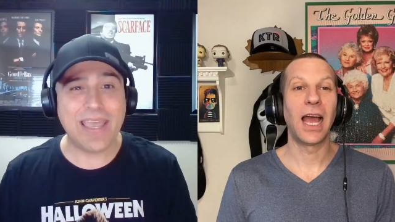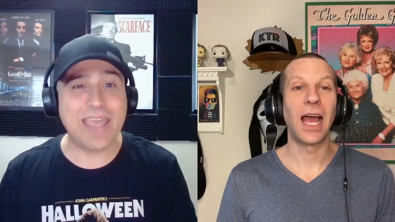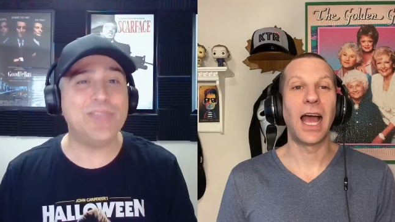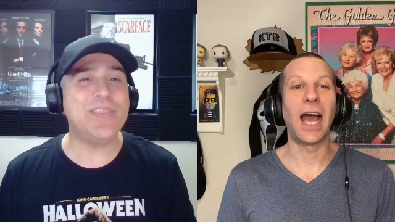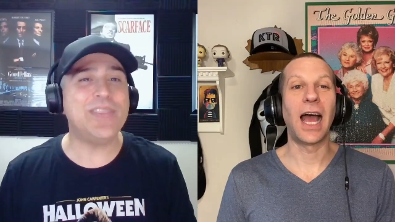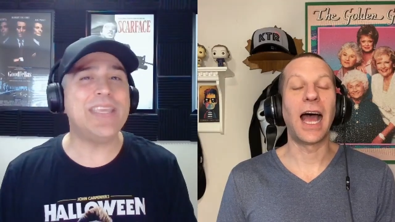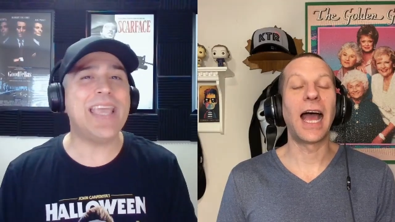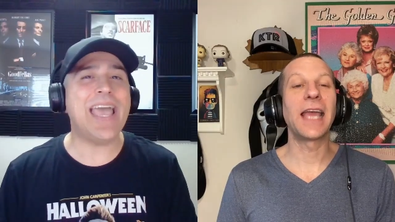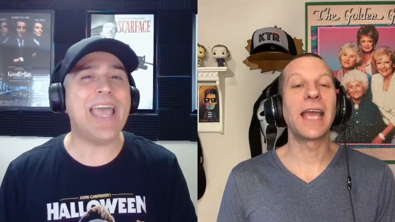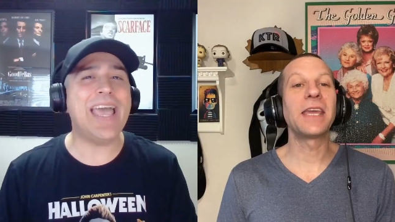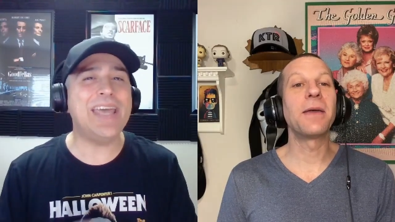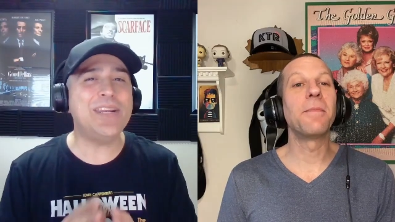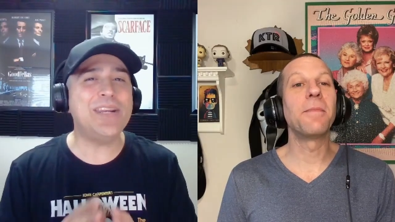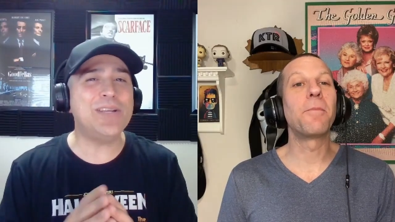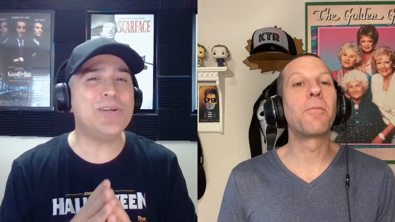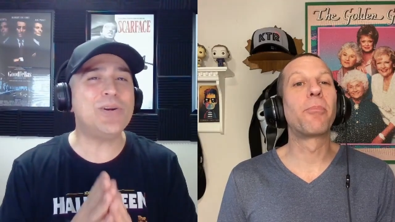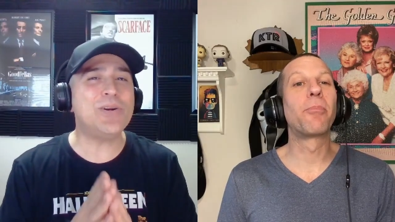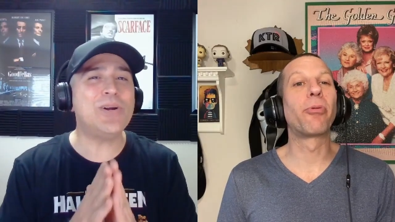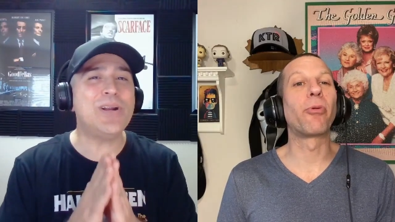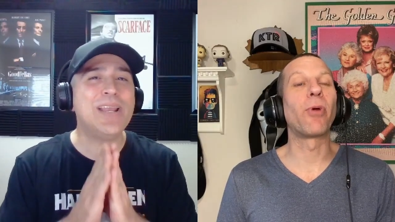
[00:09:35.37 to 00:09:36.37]
Speaker 1: And the
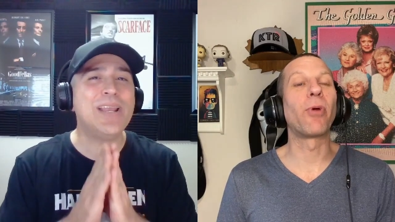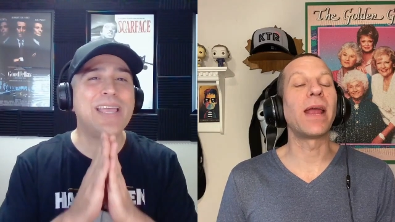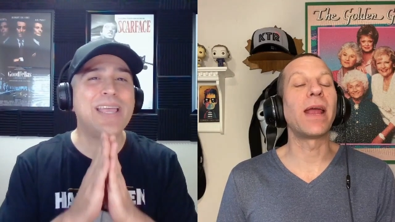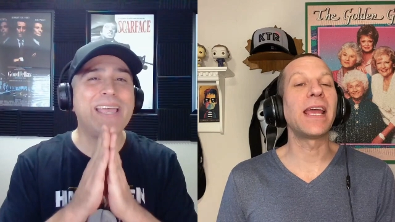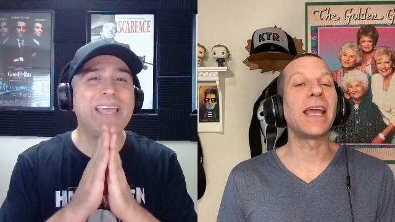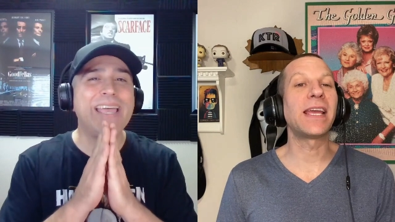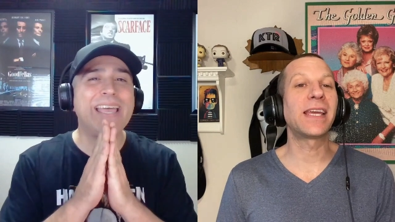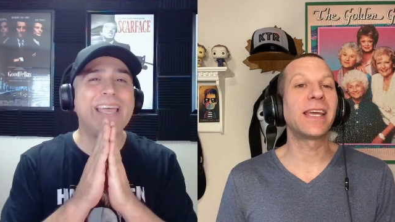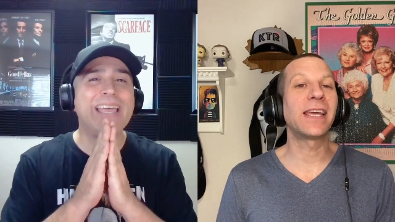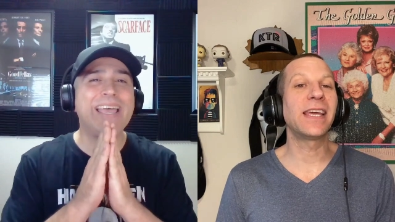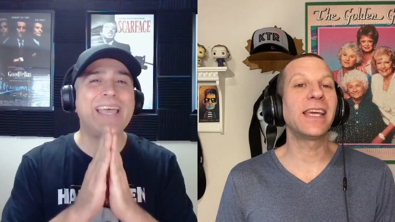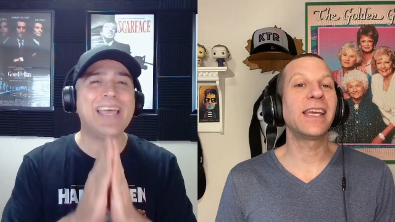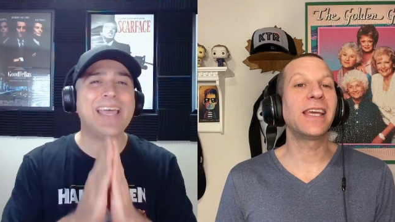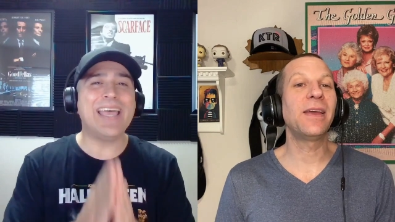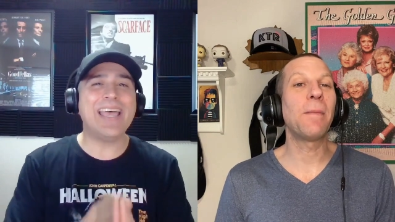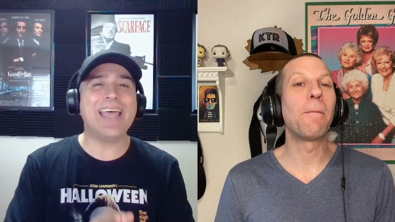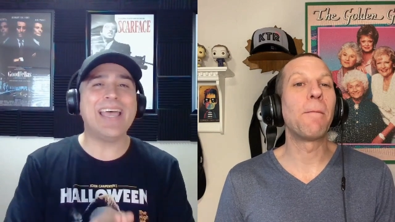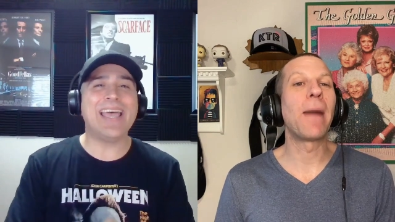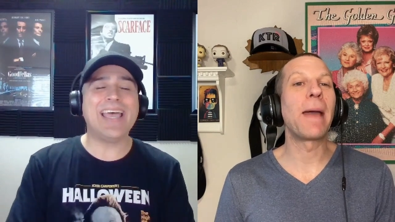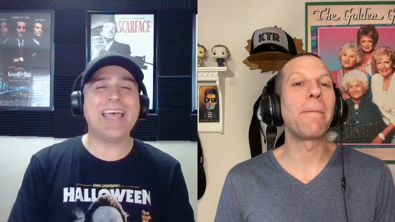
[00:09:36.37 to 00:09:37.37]
editor... I am breaking
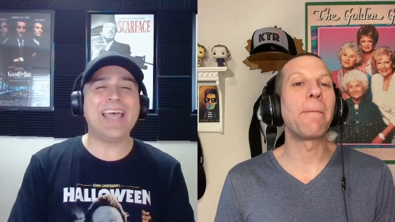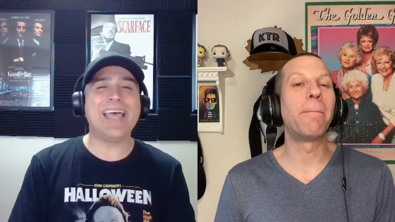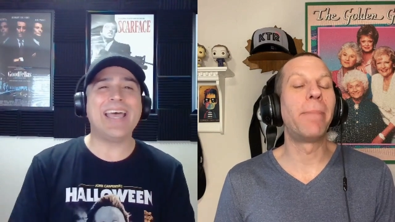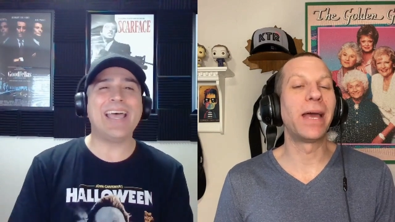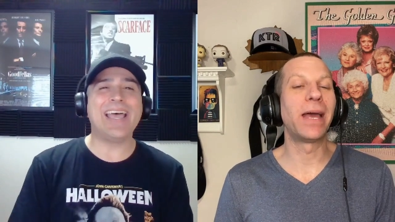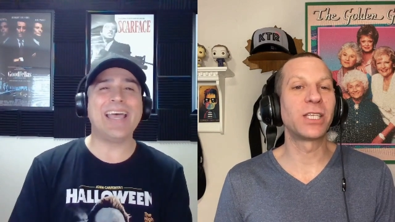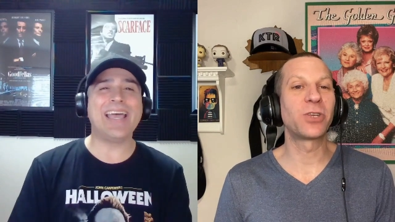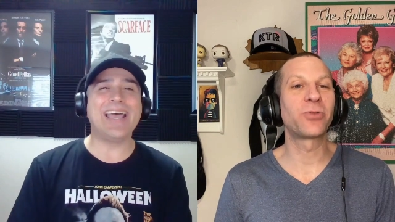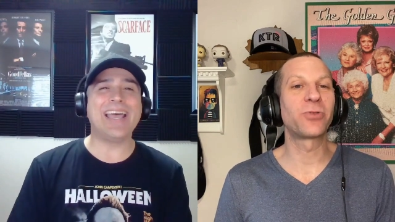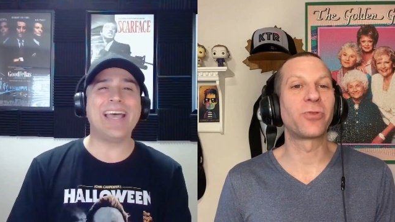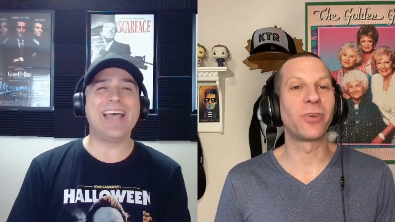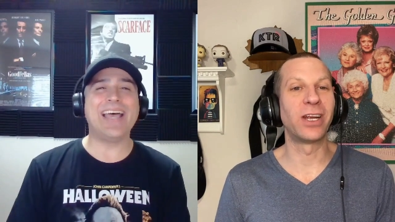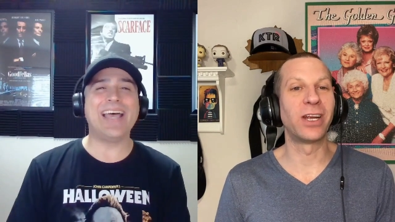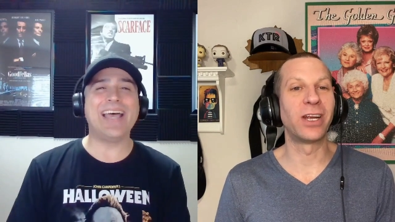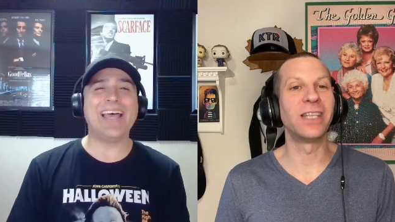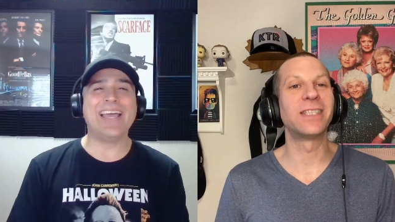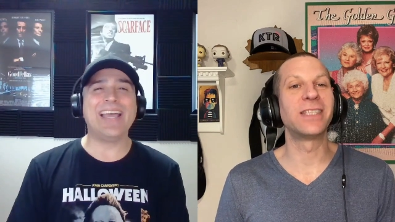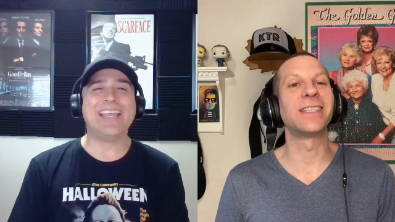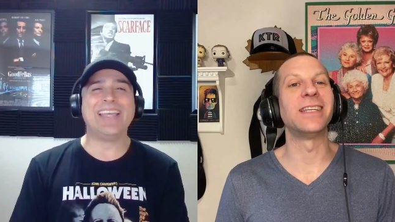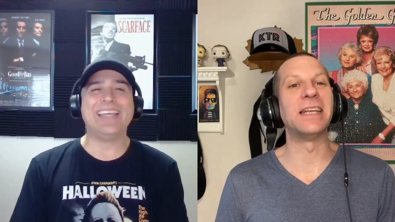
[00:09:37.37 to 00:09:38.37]
my best
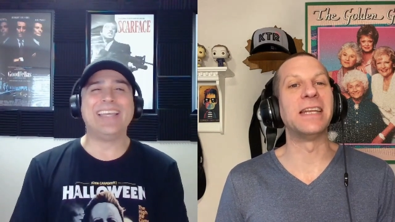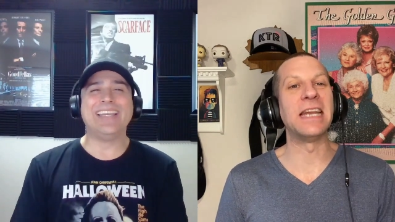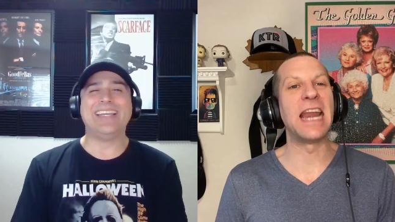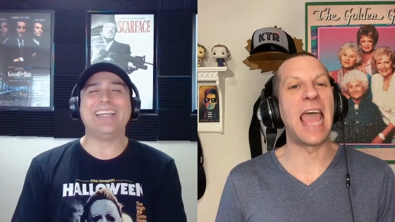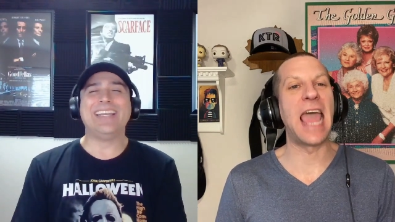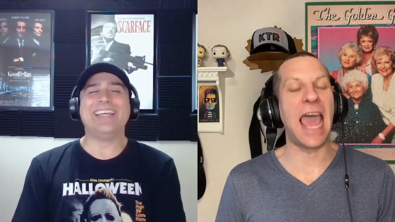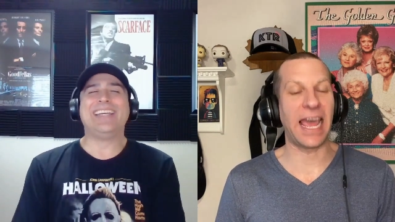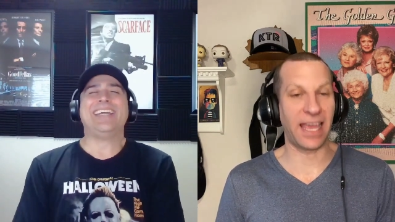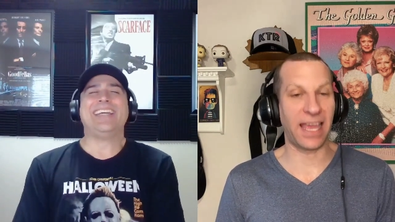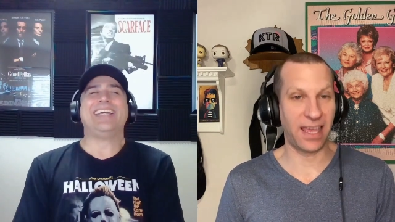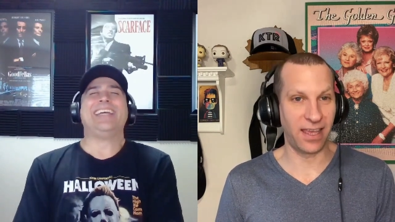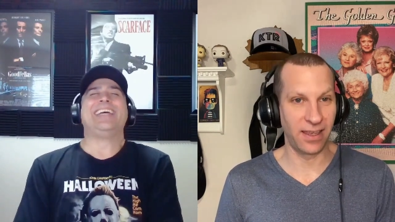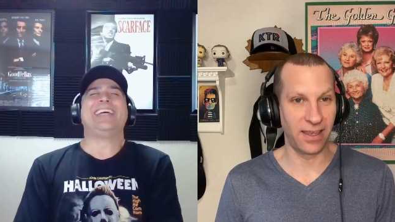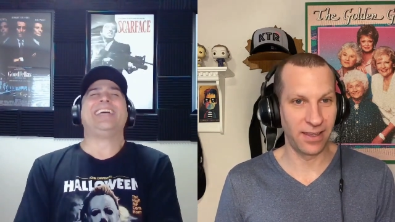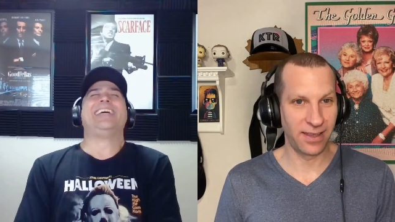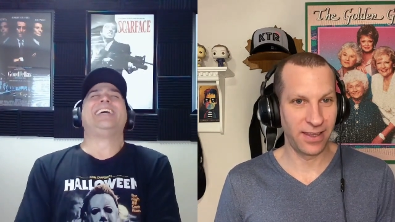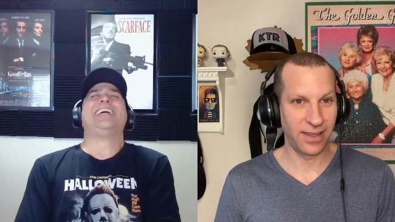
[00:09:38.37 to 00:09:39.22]
friend's neck